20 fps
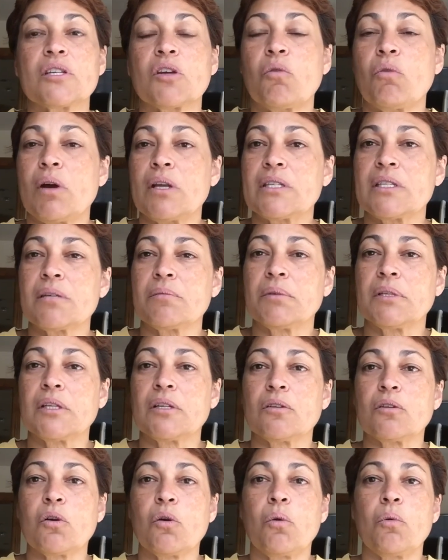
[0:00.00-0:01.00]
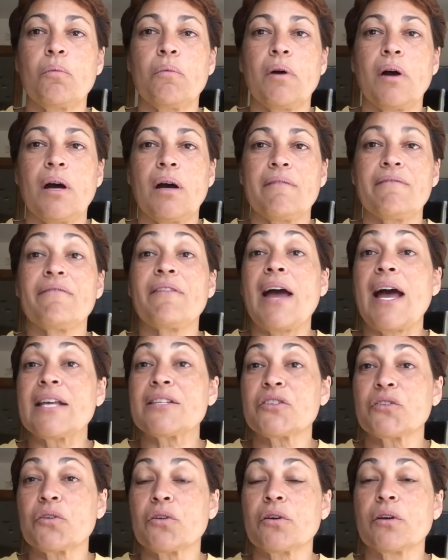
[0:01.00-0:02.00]
the quantum a little
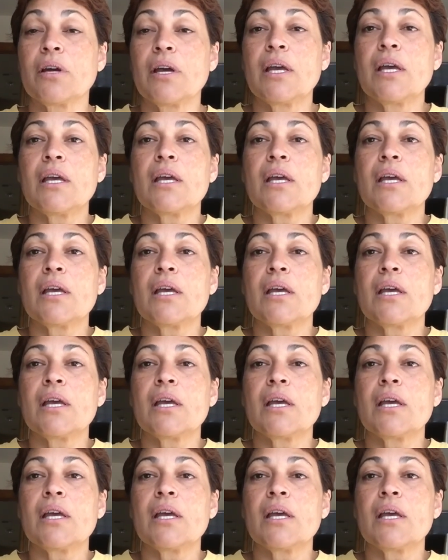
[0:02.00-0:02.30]
faster.